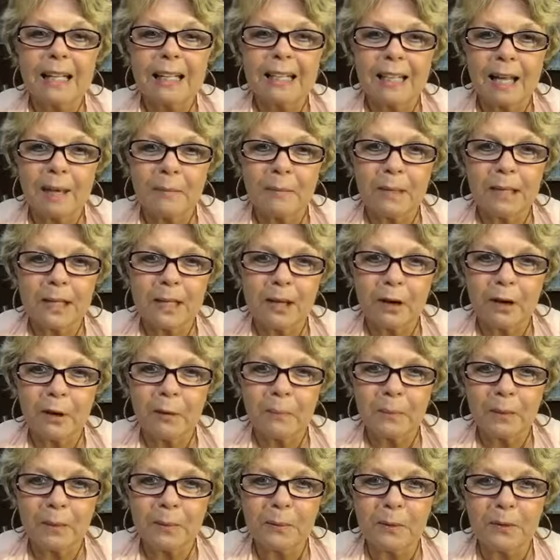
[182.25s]
let me
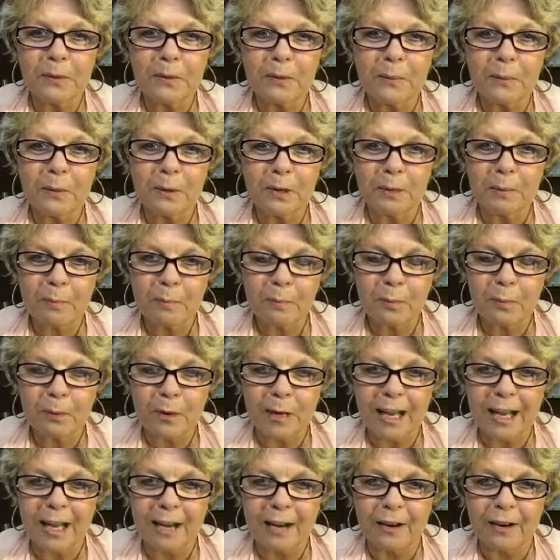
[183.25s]
open with a word of
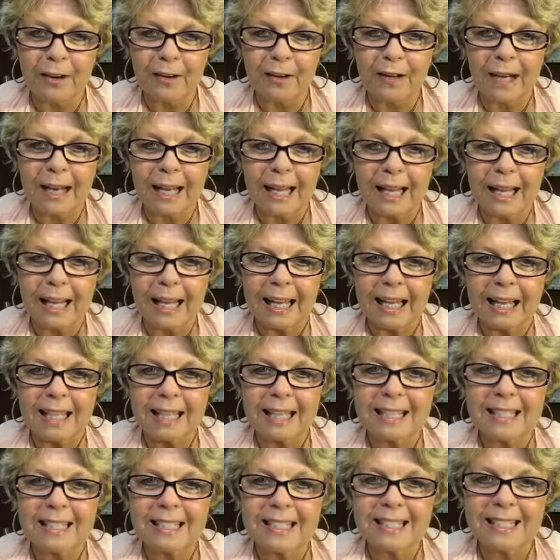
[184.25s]
prayer
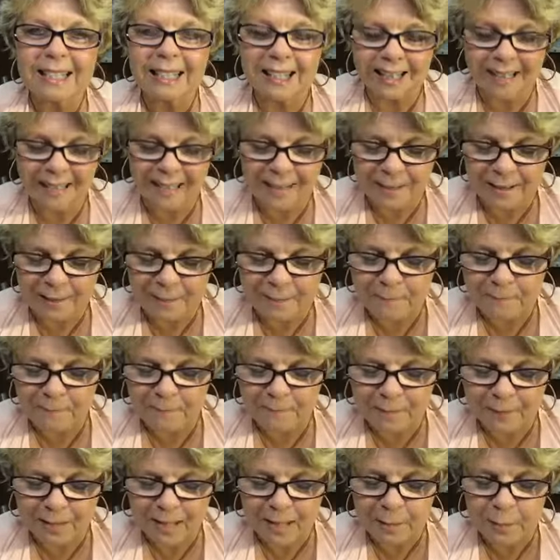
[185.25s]
and
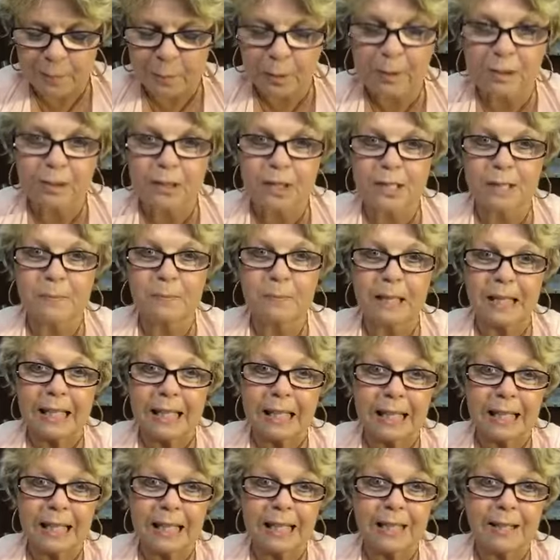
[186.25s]
um, then we'll just
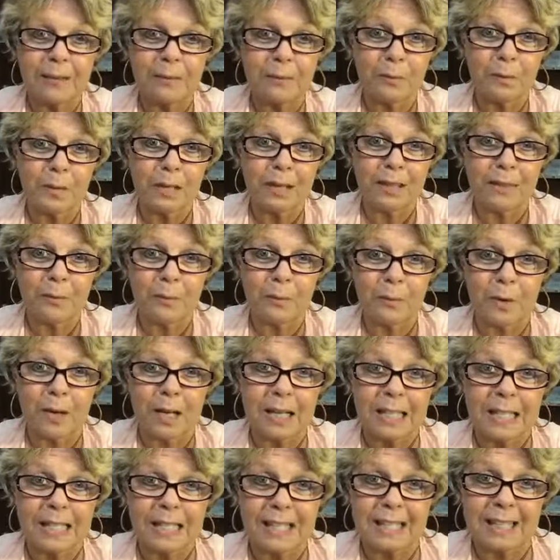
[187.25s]
begin with
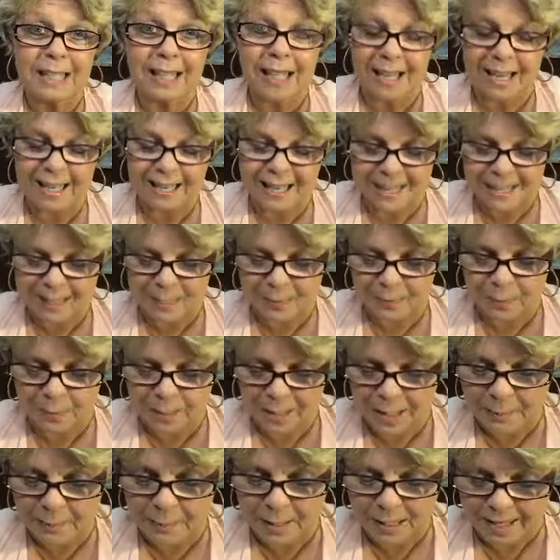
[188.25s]
what God has
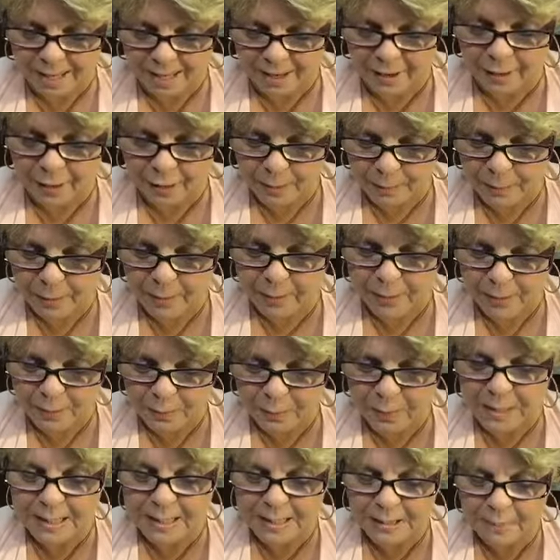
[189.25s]
put on my heart about
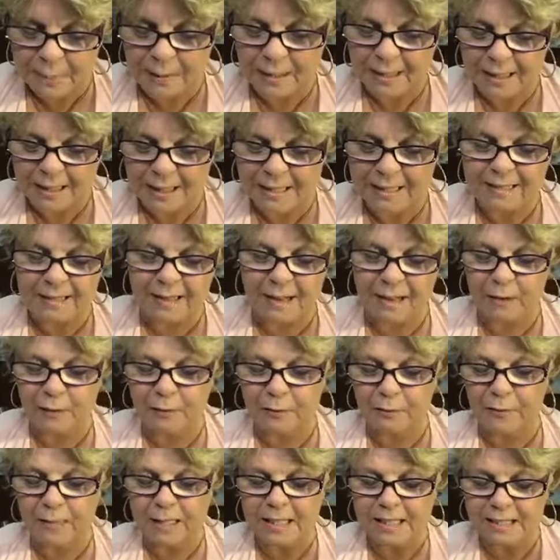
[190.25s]
sweet smelling
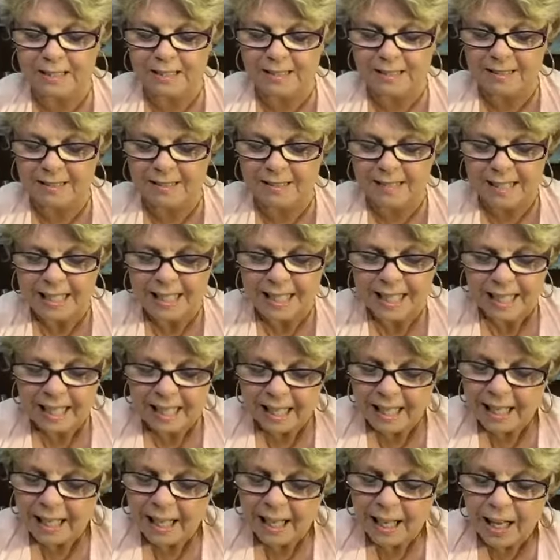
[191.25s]
sacrifices.
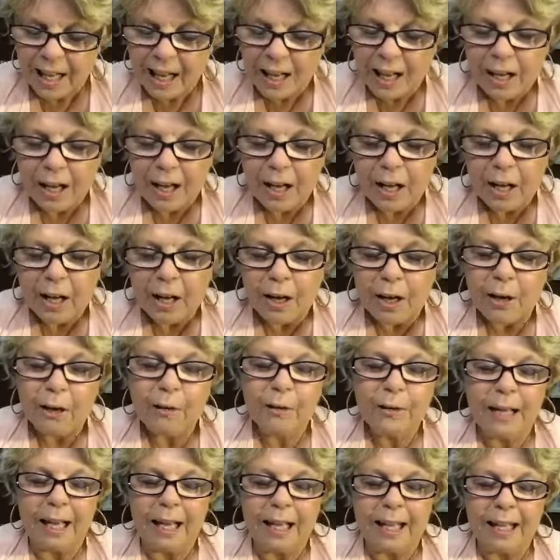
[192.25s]

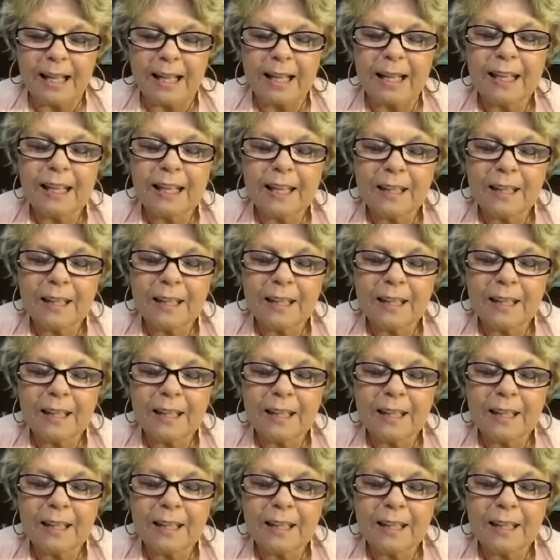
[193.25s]
Okay,